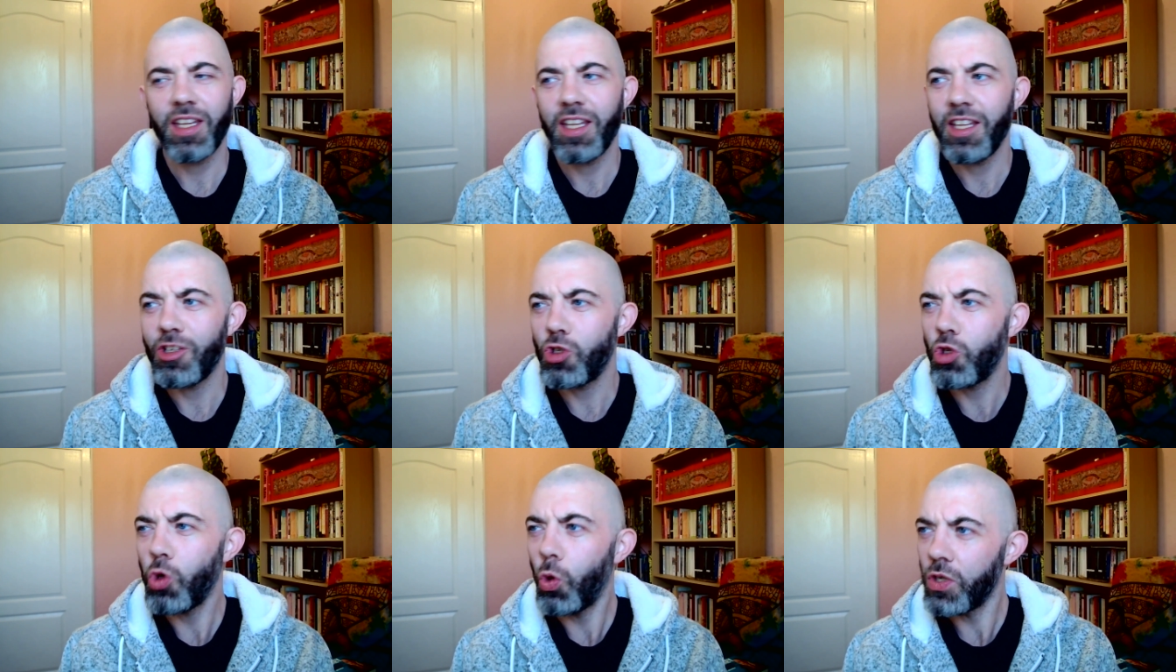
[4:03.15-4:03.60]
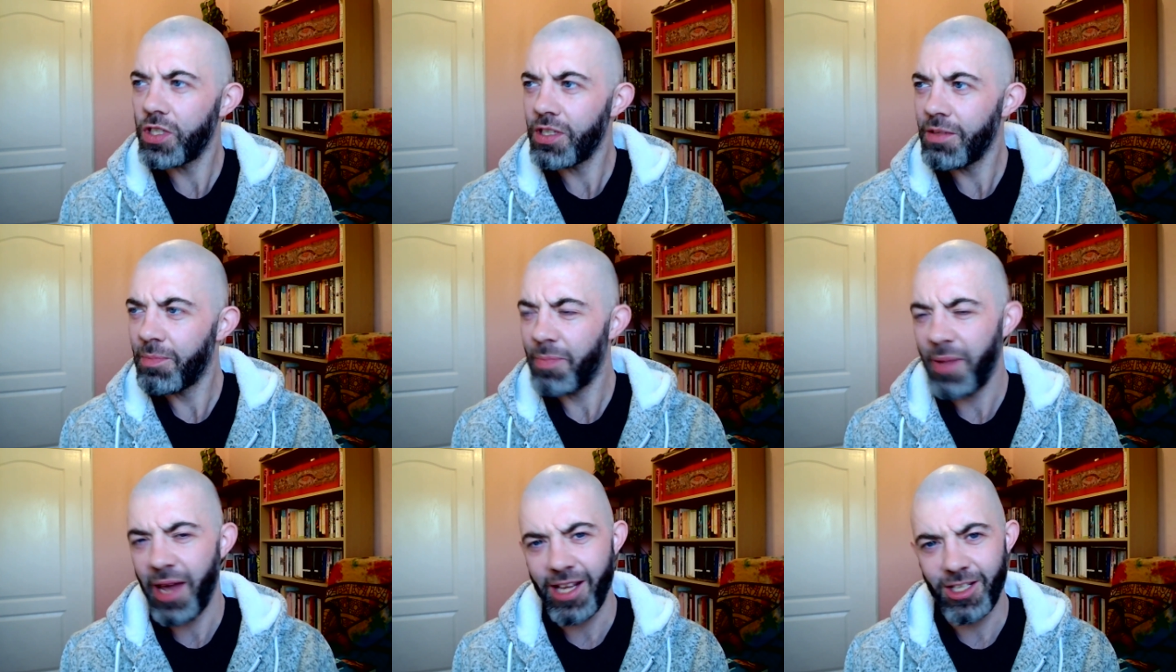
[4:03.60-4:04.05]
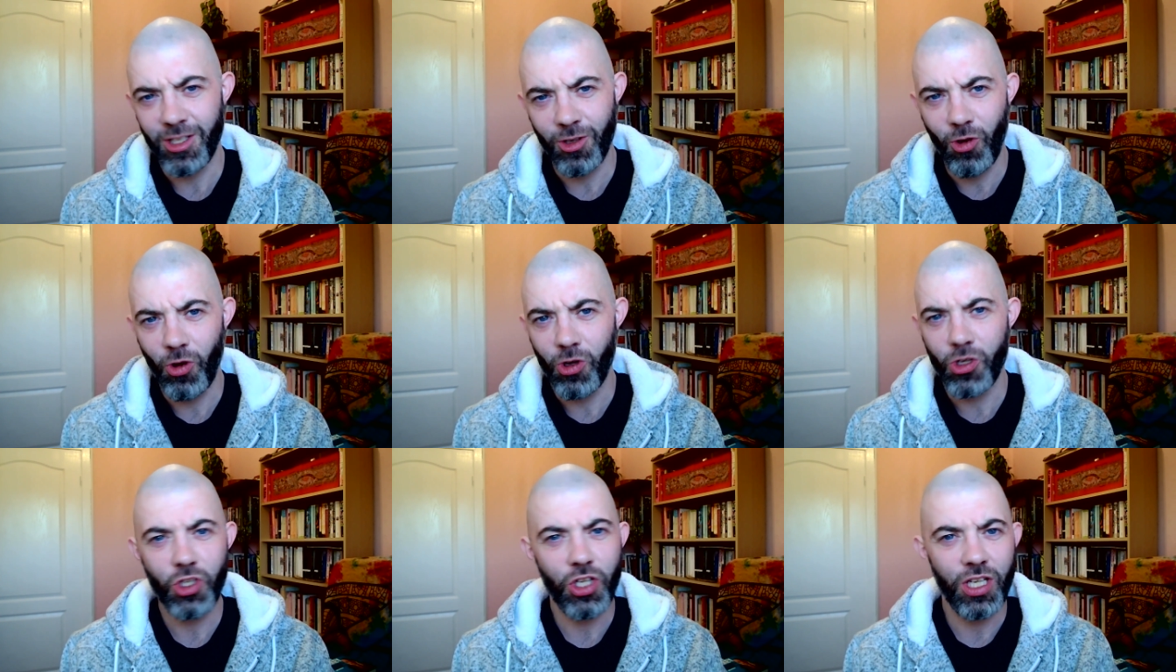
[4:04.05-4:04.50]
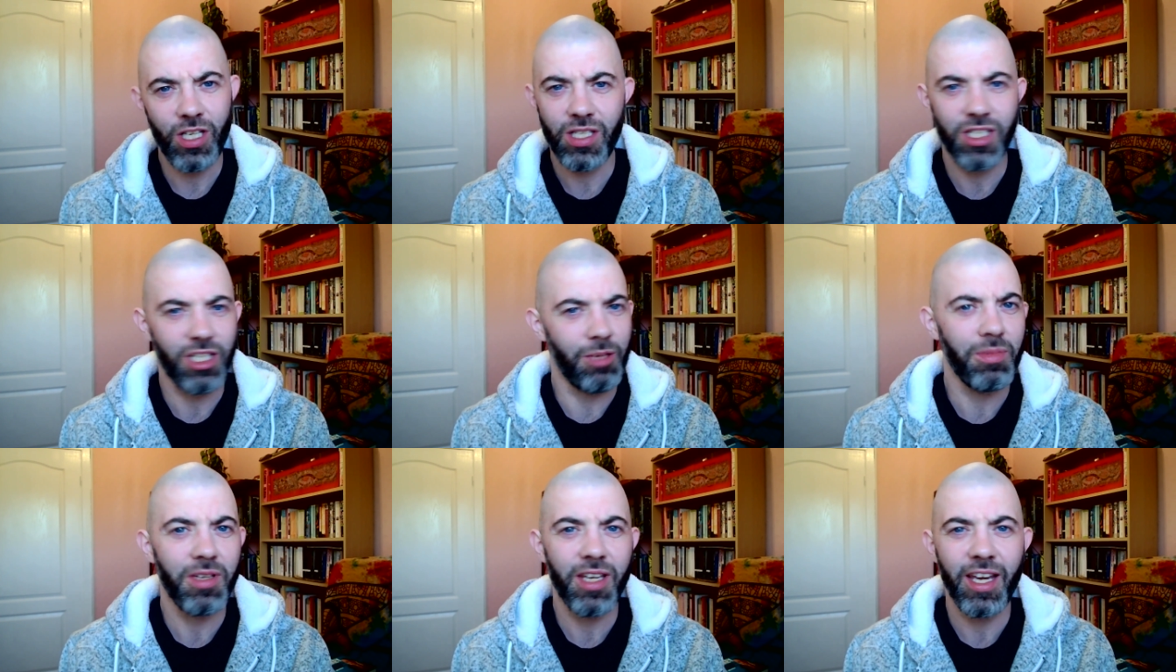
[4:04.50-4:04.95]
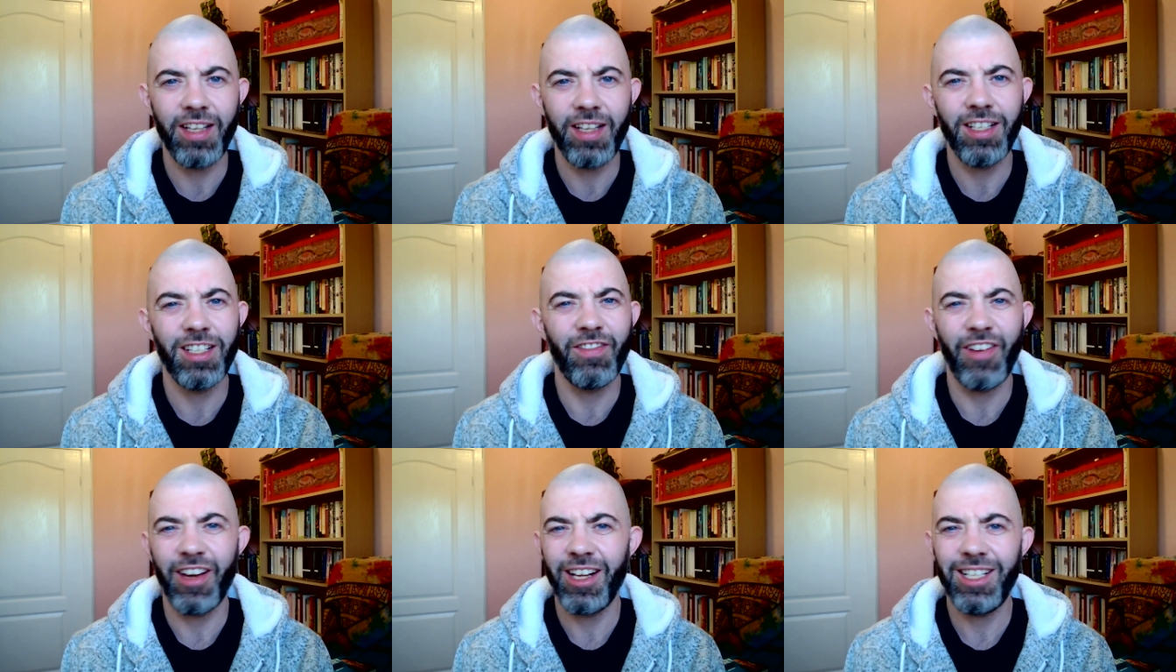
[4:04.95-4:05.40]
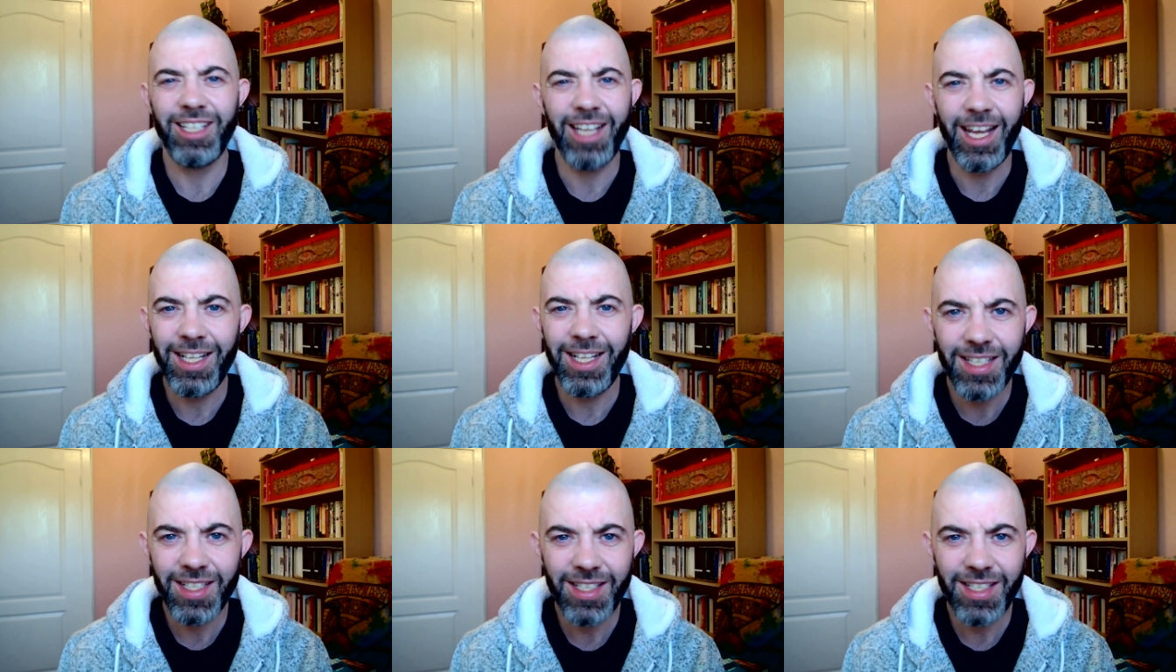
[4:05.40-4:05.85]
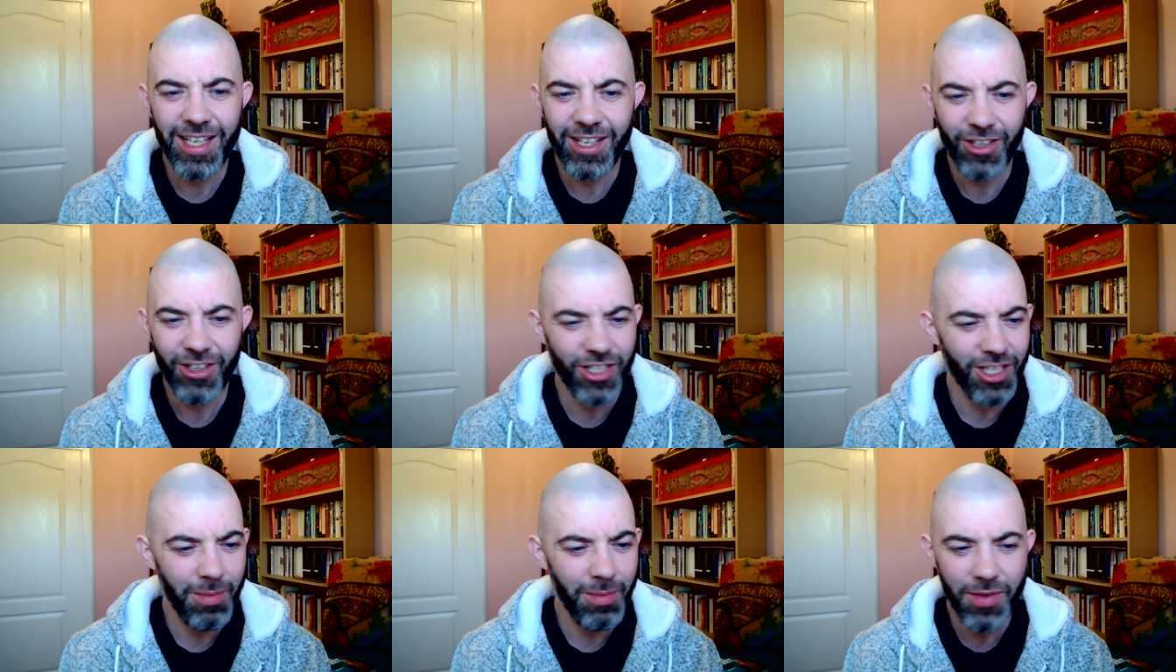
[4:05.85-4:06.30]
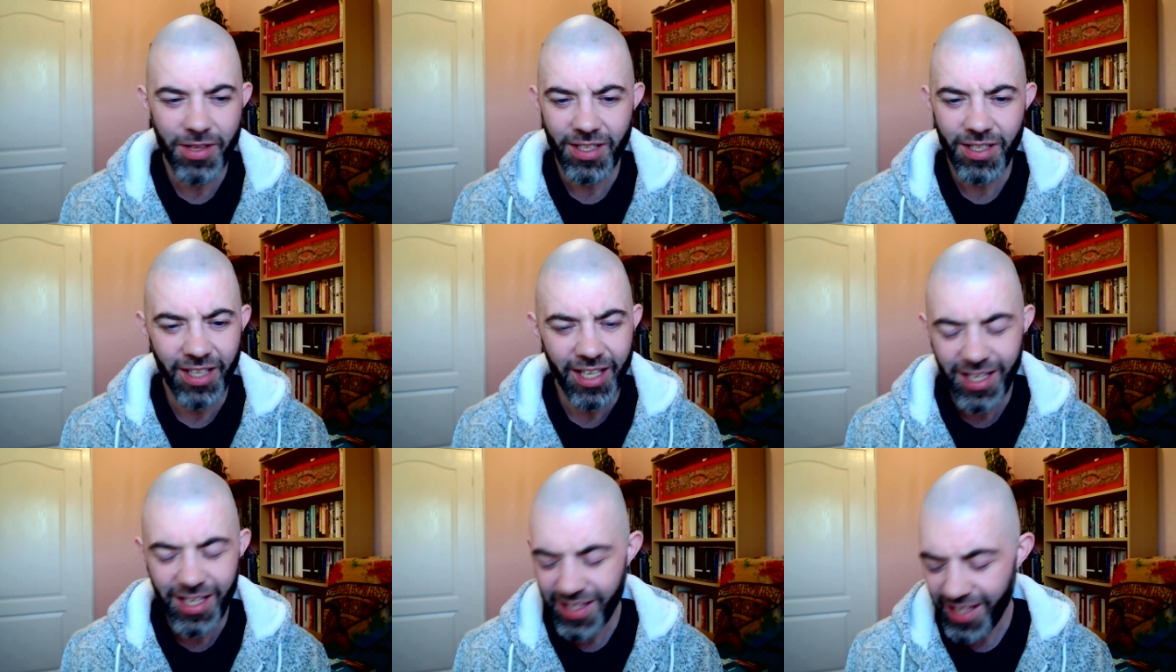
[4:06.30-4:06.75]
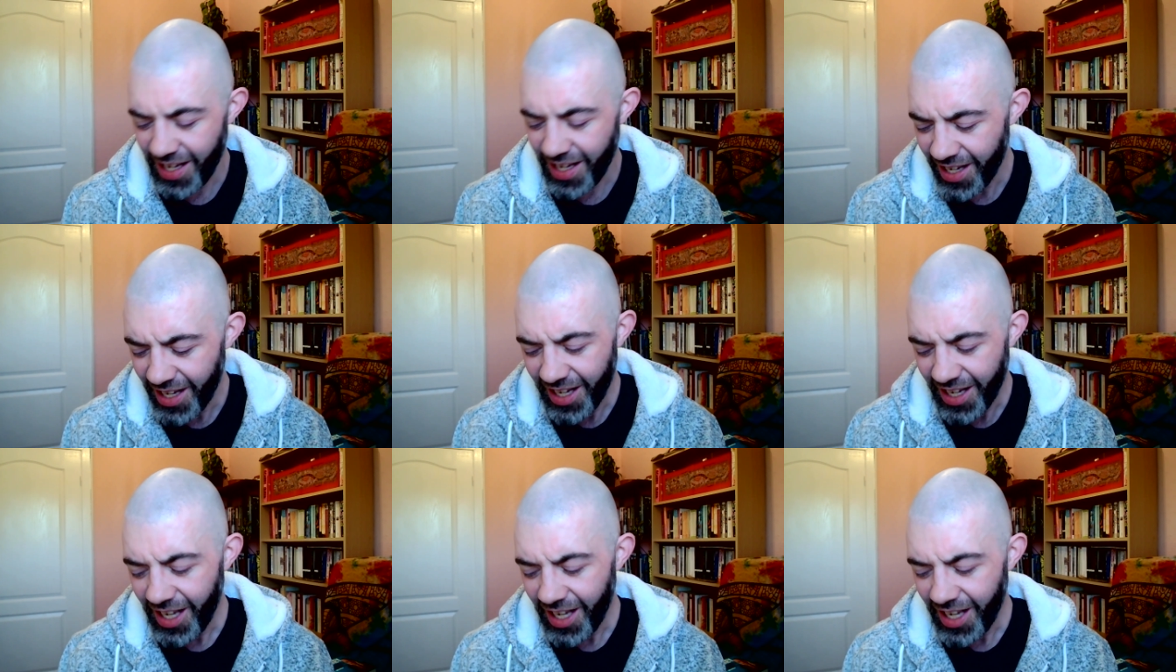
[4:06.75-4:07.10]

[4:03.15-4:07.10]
chosen pedagogy is some kind of identity or something like that,